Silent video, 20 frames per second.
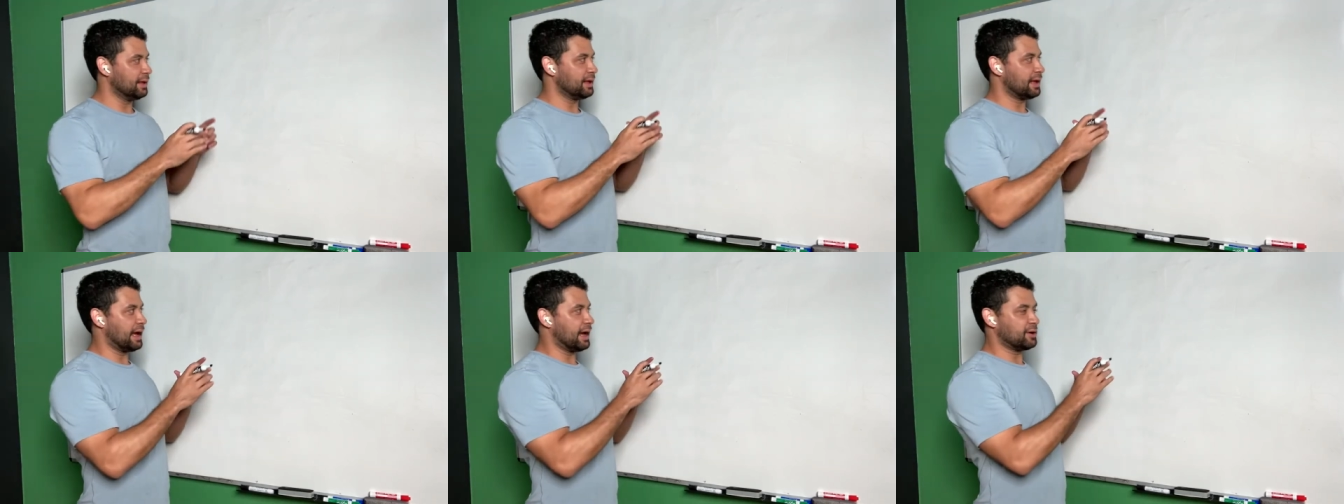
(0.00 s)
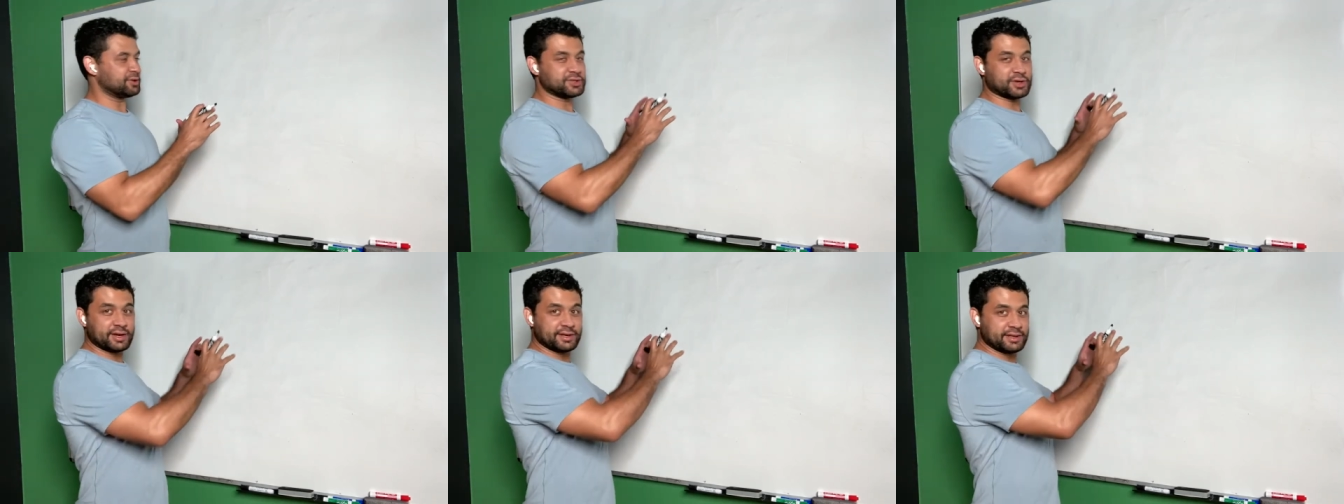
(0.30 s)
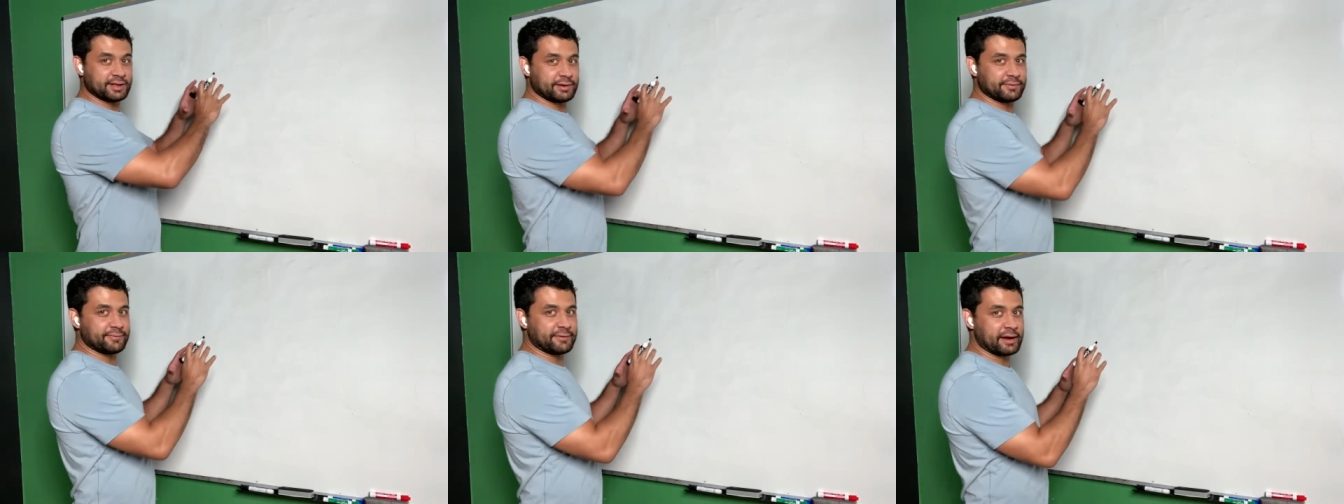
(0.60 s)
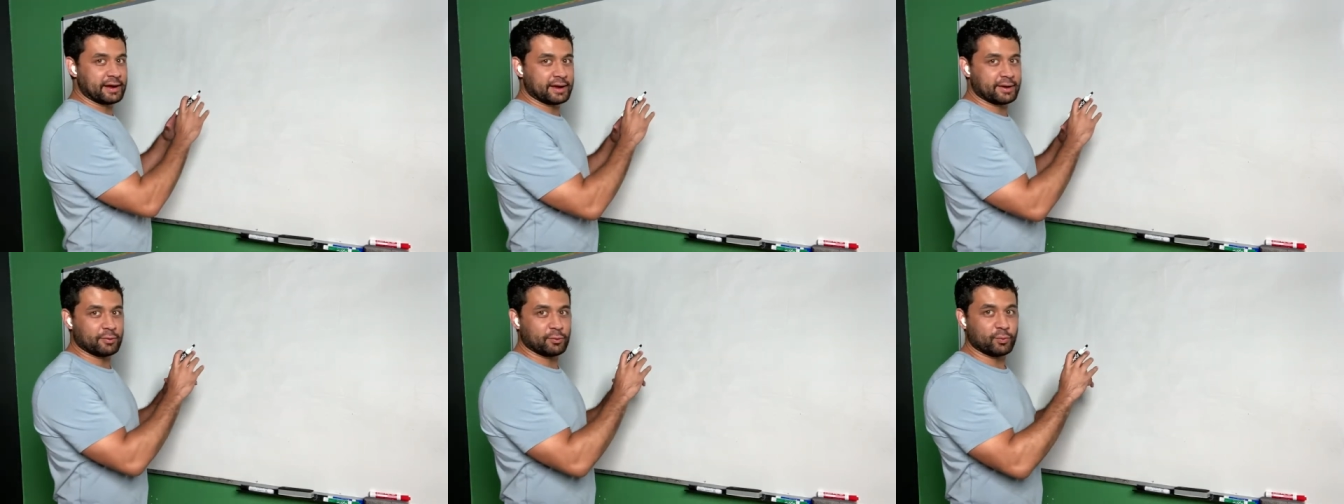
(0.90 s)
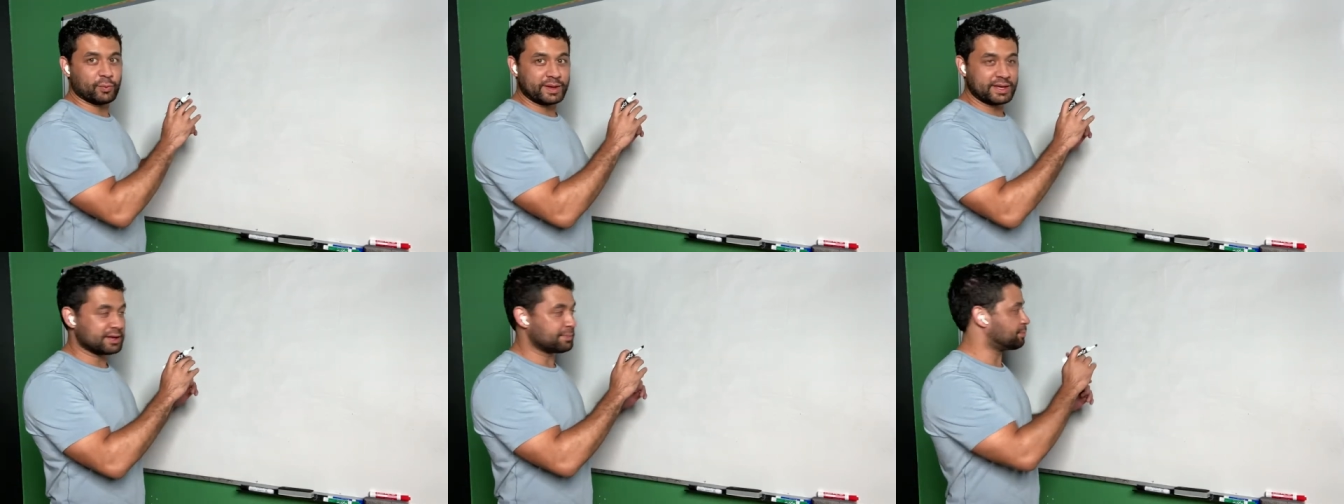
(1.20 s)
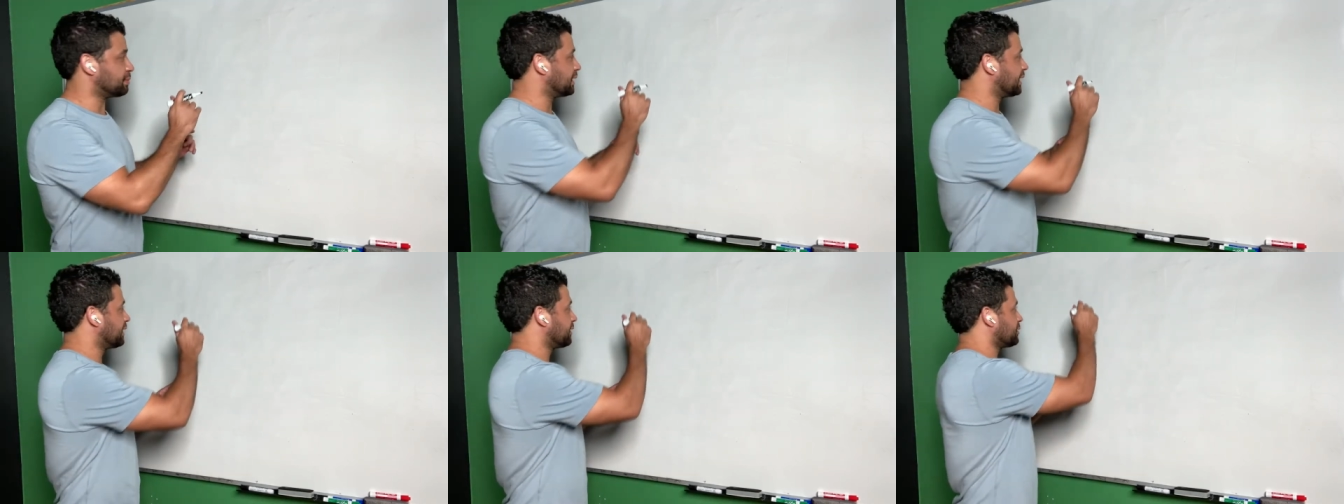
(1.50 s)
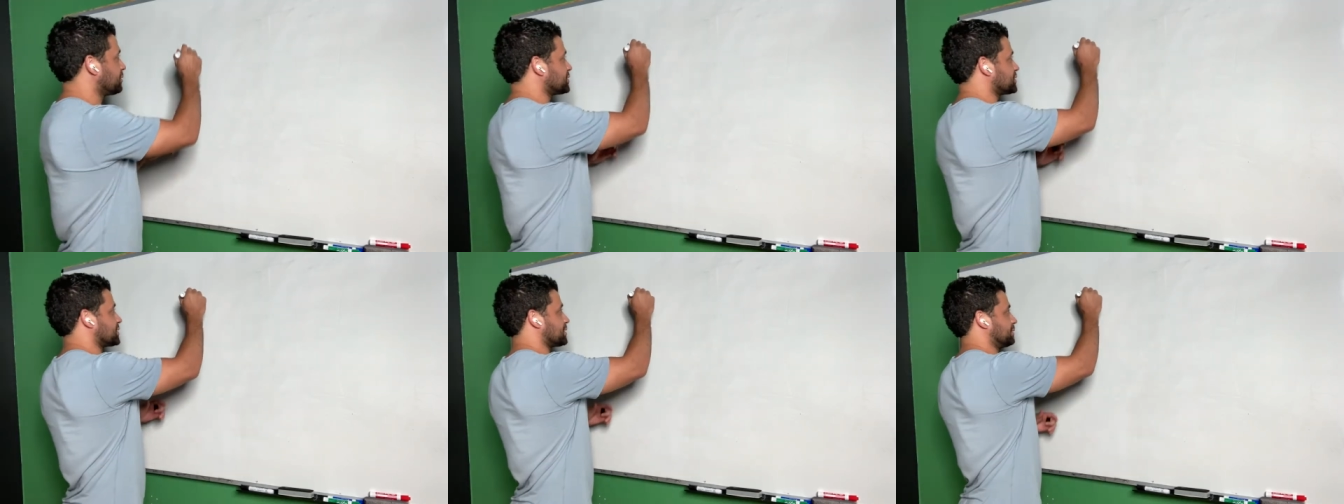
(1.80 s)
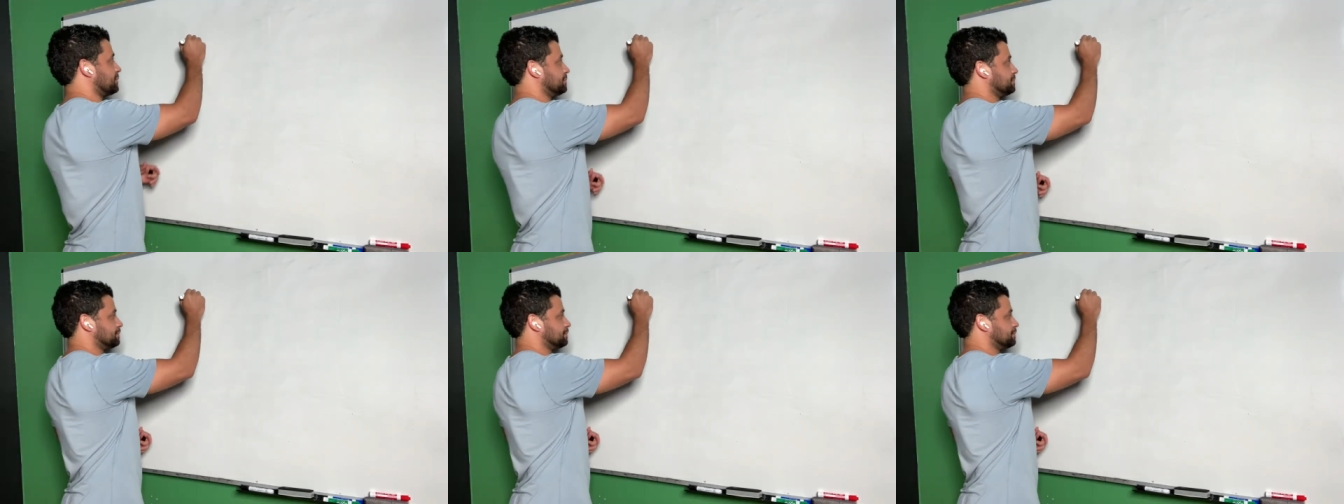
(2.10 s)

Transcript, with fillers: how to identify weak players